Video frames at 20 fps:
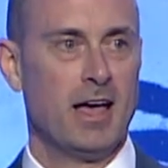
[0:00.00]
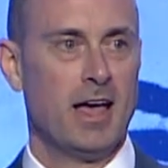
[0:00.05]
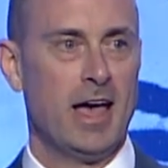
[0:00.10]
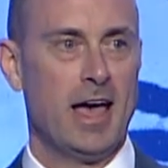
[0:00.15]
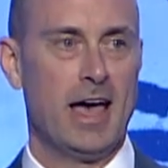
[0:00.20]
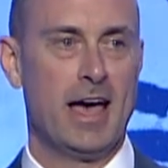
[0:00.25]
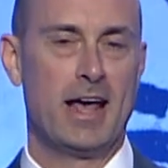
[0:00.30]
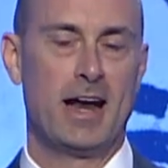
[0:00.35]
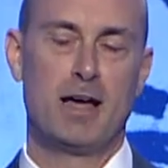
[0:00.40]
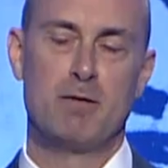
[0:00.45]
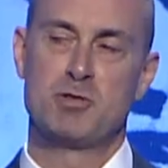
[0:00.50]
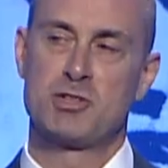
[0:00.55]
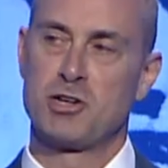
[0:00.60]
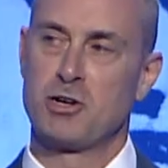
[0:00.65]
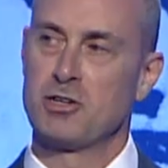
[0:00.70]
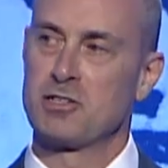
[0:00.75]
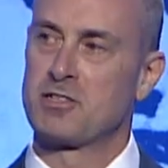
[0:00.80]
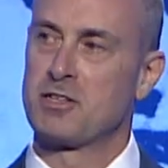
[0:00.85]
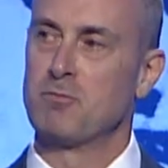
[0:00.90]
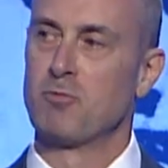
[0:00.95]
And I'm
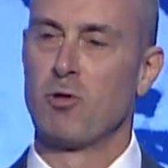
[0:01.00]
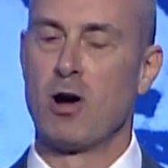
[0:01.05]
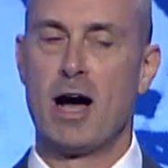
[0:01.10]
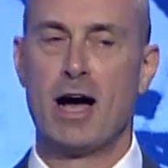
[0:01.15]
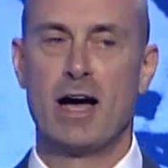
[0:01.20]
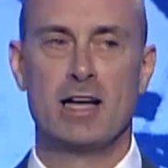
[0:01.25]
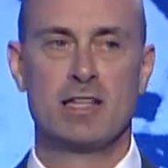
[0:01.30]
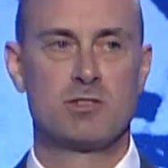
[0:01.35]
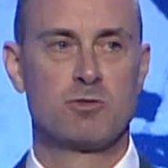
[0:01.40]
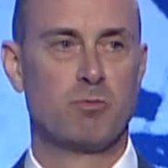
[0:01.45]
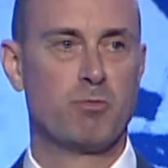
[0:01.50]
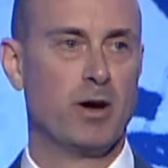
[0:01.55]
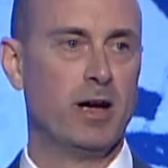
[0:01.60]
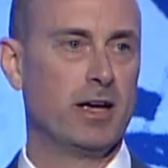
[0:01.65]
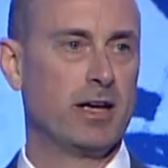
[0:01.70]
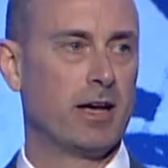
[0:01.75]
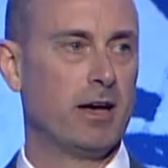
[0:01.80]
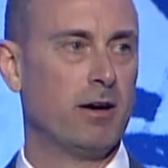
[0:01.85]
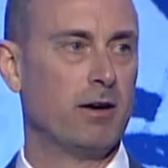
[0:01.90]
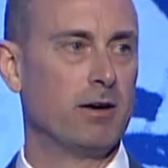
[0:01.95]
sure some riots will
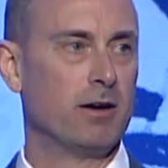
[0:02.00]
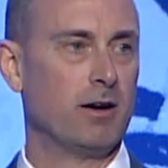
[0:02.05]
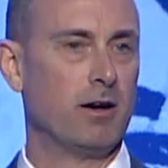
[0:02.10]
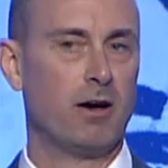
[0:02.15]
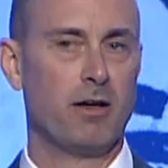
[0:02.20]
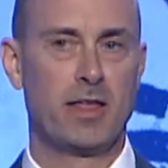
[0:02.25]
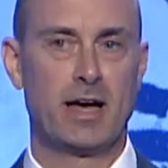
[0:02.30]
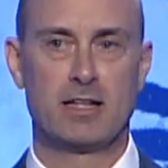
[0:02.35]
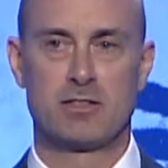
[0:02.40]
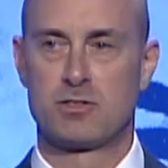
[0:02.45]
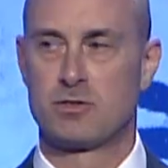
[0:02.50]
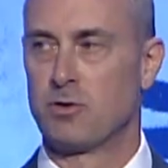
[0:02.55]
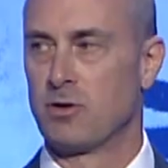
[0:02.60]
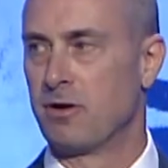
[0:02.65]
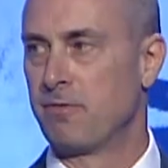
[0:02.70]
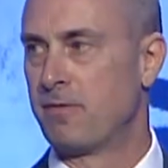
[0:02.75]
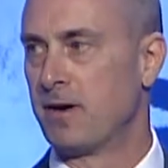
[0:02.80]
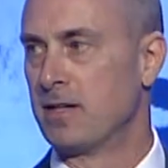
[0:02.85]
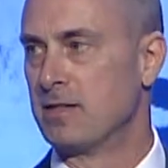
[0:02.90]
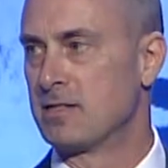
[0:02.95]
break out and all that sort
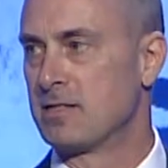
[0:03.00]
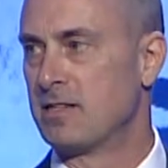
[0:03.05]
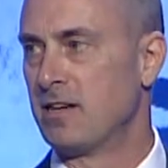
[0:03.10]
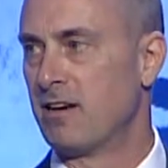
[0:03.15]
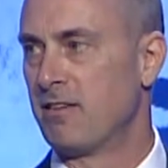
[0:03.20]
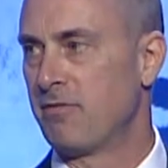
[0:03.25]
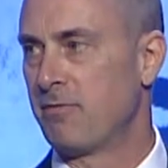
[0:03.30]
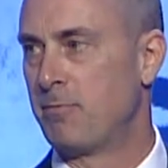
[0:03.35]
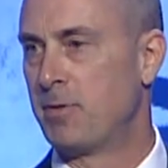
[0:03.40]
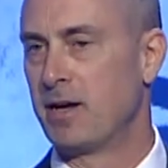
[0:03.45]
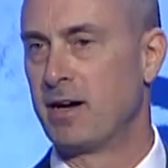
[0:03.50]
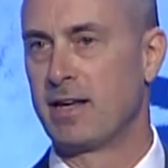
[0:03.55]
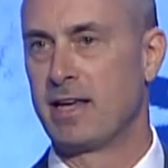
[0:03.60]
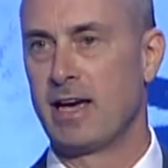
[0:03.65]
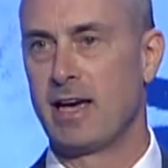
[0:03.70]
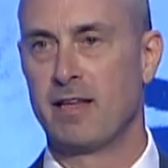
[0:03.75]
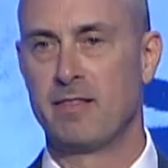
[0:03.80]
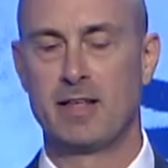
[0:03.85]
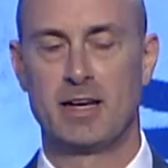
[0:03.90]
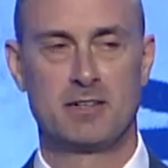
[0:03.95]
of fun stuff, but
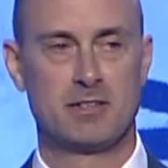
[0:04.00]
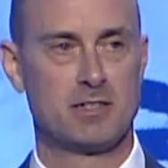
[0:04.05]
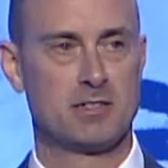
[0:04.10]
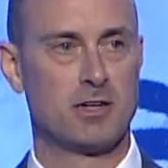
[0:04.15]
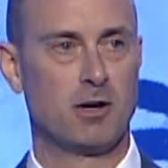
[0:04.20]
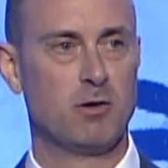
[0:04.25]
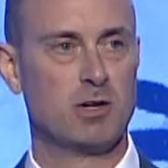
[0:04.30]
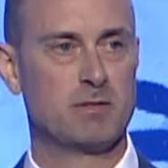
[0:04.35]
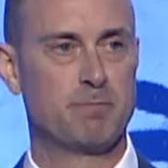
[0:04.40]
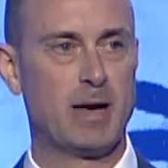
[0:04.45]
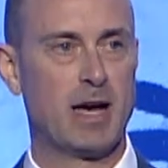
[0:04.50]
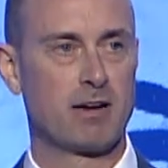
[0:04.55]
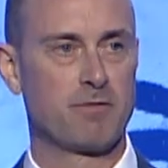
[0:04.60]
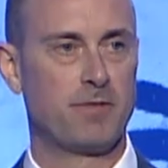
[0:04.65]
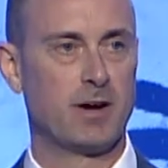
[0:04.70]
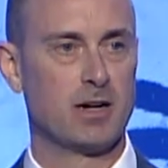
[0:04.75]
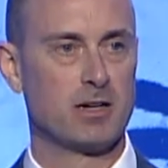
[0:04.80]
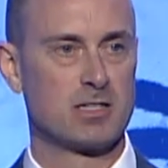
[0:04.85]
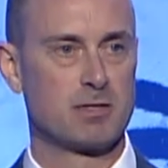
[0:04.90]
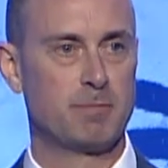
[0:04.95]
again, that just always
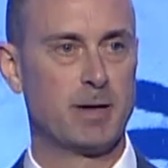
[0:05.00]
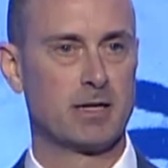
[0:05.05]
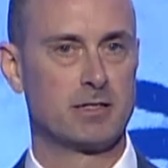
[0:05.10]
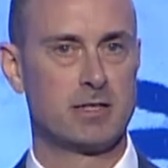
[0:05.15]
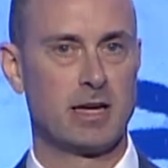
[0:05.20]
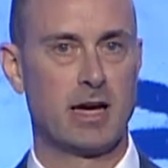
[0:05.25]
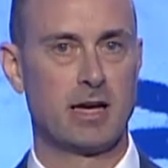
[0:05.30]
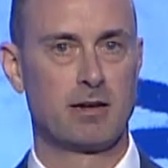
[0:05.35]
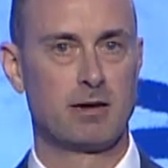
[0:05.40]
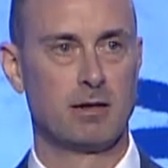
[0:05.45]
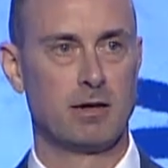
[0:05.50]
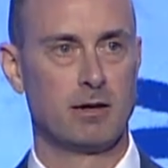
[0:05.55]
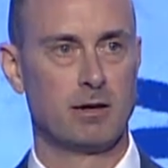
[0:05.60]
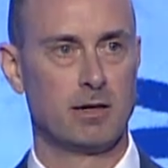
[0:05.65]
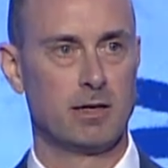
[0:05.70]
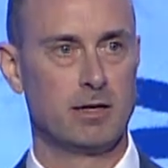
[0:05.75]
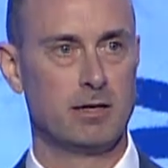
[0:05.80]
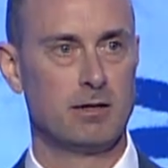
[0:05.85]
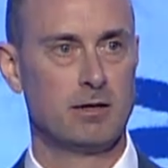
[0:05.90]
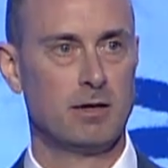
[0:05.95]
backfires
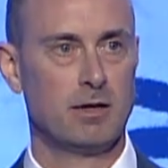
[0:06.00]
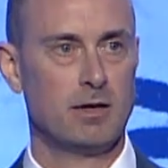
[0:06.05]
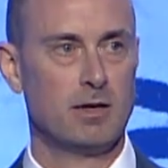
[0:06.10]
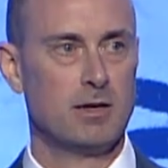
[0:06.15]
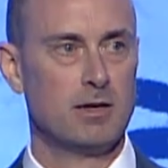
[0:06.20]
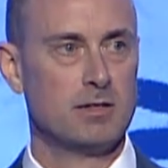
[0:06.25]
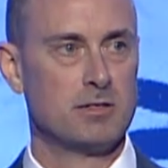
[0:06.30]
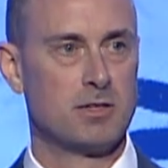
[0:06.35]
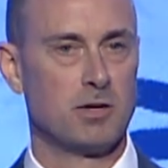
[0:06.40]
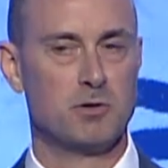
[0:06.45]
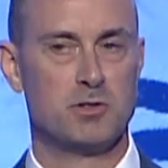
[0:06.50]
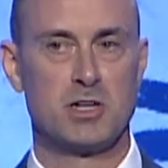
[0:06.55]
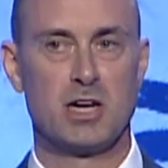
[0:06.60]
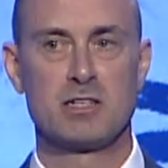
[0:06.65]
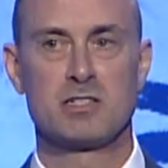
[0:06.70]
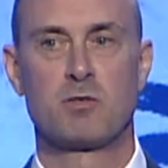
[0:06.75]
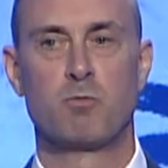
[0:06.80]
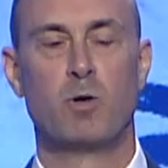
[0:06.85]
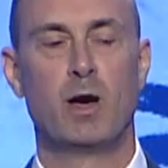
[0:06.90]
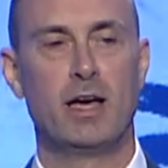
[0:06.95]
spectacularly. So
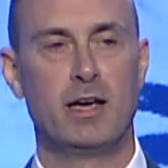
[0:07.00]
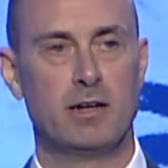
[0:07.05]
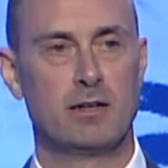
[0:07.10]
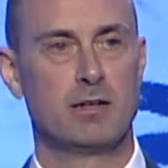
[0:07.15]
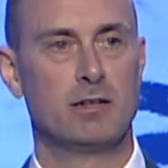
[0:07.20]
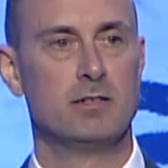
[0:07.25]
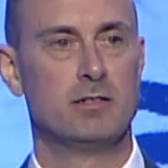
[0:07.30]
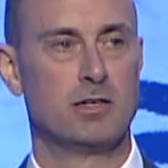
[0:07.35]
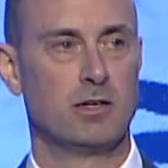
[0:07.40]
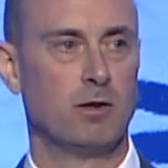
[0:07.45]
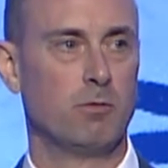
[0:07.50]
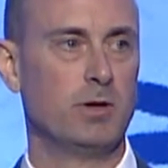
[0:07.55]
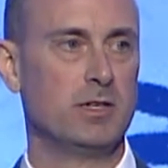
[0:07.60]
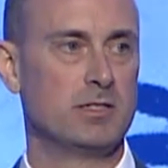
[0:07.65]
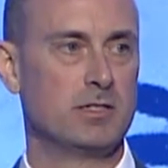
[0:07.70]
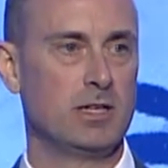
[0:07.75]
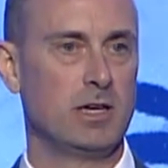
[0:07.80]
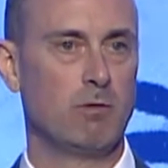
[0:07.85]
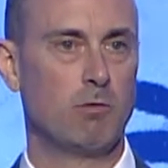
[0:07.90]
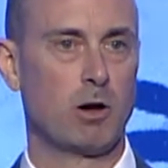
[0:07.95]
just wait until we
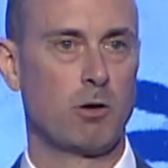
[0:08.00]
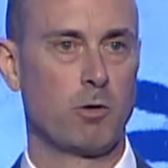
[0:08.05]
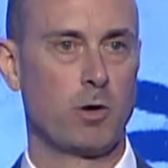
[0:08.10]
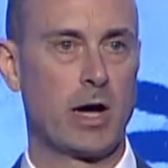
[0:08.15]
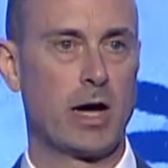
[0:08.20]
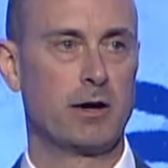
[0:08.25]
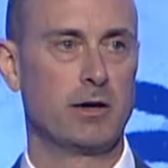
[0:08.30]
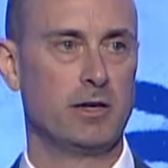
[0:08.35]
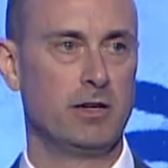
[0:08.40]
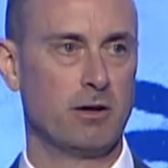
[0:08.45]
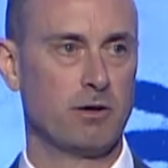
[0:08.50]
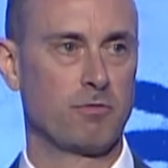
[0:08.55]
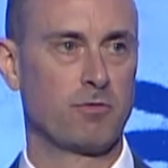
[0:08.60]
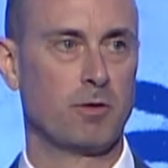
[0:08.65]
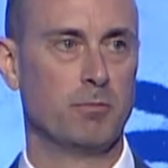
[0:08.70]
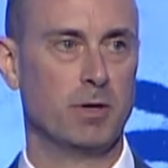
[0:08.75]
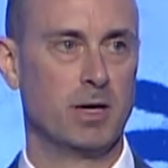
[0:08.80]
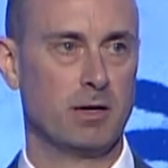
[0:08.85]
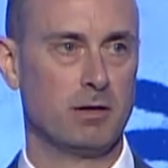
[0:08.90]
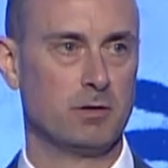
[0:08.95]
see where we're at a year
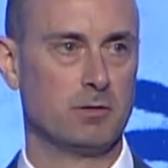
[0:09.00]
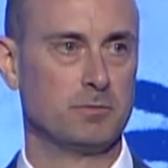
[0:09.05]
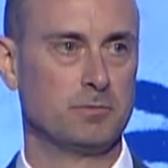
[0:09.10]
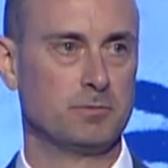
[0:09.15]
from now.